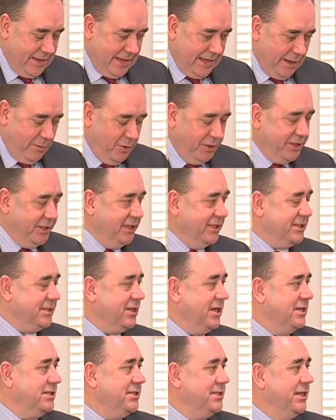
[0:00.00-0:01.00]
I want to
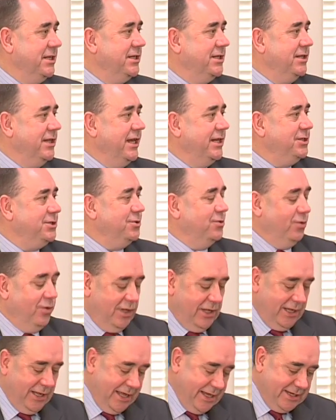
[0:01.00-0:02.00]
discuss the intellectual
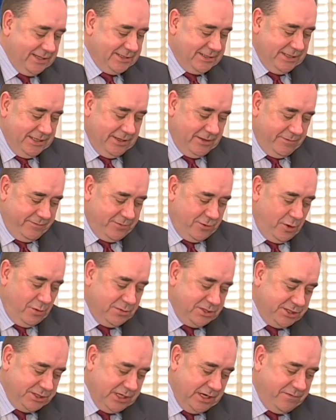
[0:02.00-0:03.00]
legacy of
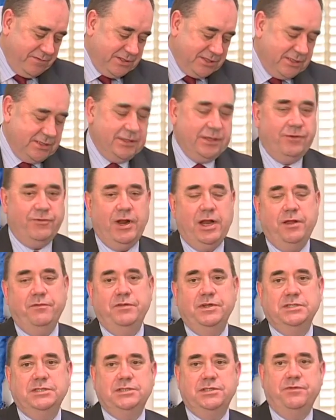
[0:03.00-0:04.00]
Thomas Jefferson, the
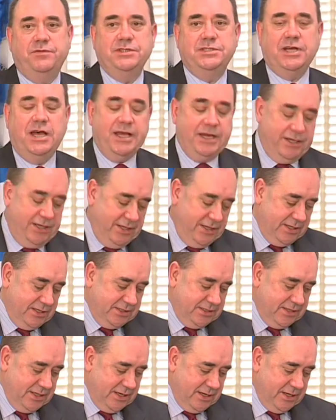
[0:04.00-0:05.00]
relevance of his
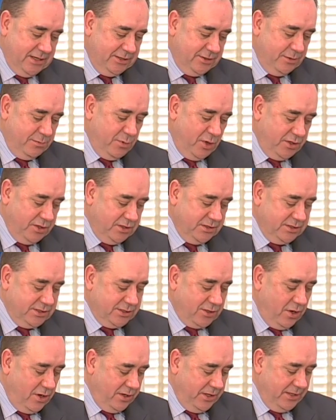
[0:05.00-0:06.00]
ideas to modern
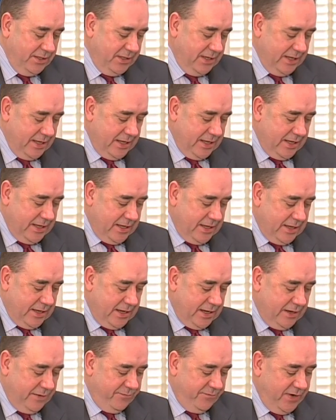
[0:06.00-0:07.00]
Scotland,
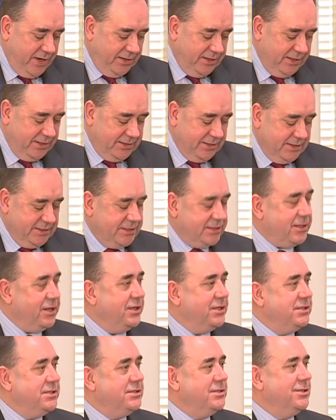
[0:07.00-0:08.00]
and finally to
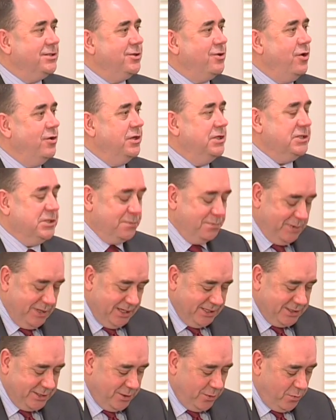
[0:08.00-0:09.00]
discuss Scotland's
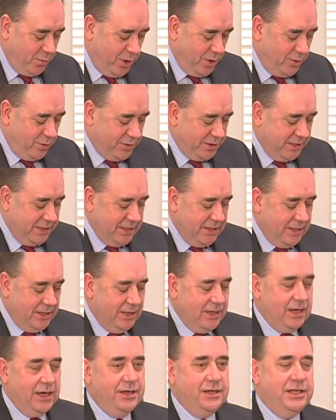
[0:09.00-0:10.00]
place in the world
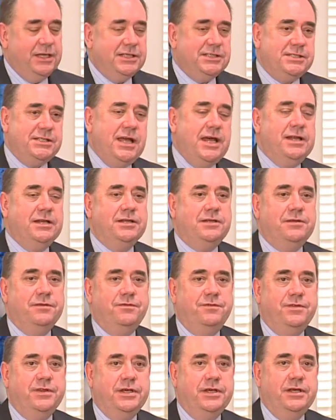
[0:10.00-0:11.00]
and the extent
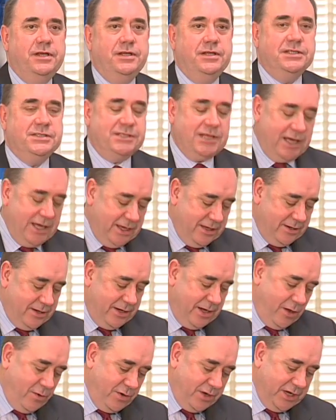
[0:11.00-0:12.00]
of the desire
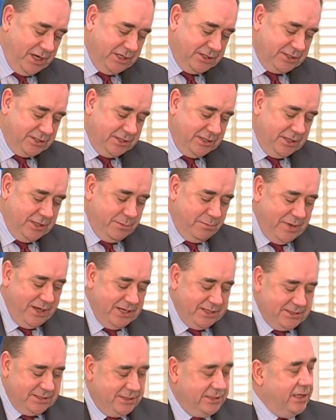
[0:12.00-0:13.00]
in our nation, in the
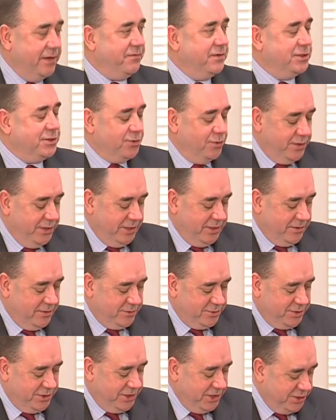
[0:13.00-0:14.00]
best
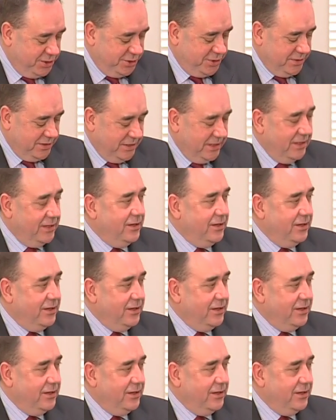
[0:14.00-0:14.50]
Jeffersonian tradition,